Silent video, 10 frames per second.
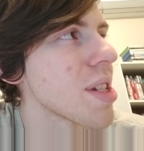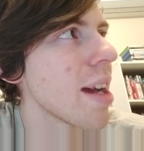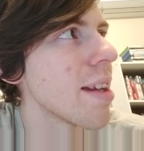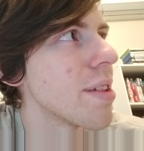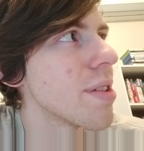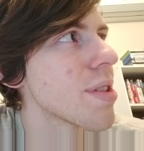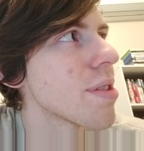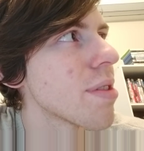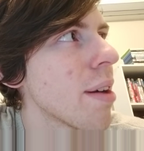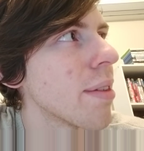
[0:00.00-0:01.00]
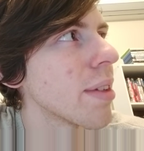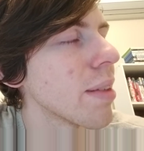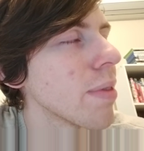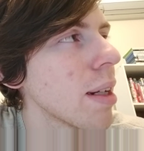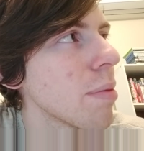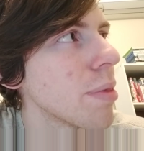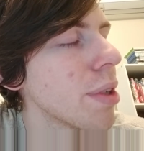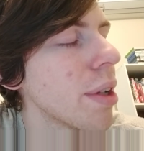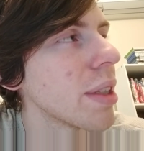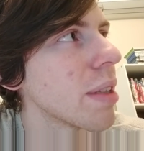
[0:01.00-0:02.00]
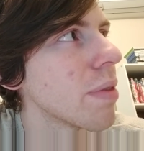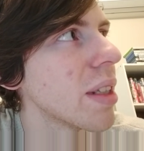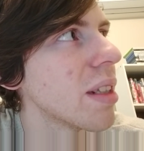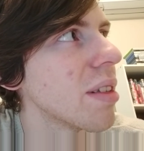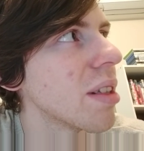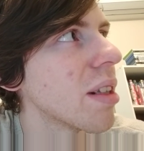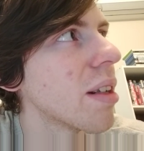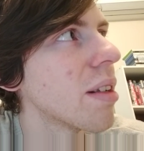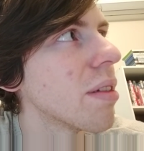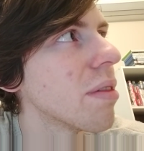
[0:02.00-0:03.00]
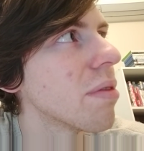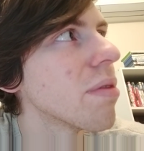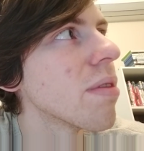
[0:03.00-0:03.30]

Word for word: say is don't give up and don't give in, you know, and